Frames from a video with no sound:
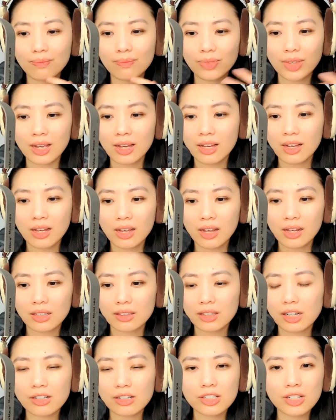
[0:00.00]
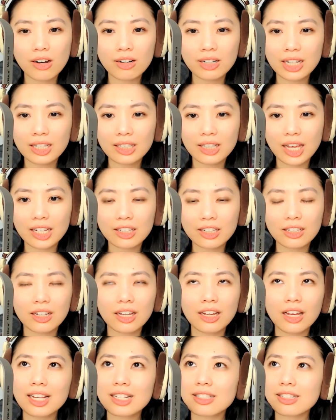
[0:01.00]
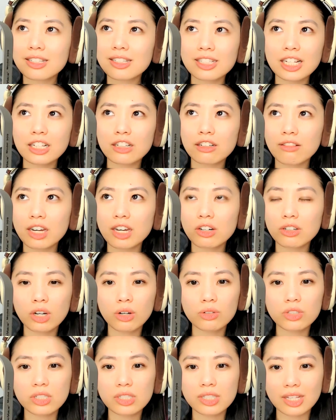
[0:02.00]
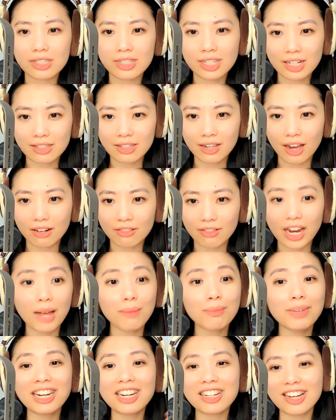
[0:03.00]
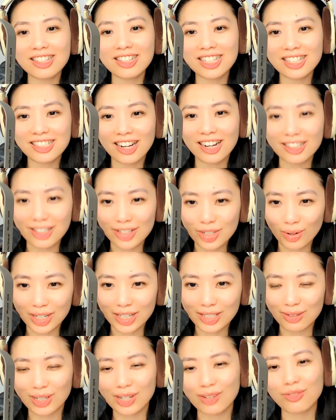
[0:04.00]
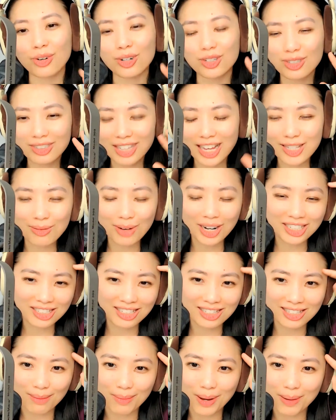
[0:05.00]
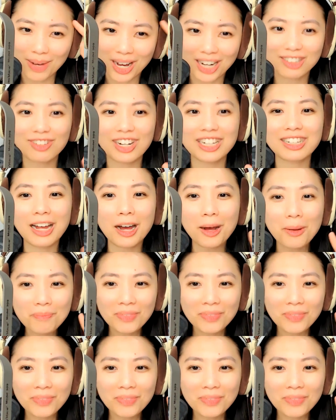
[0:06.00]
um, there's already like existing career coaches on TikTok, right? I'm getting on TikTok in 2024. So that's why this is on my mind right now.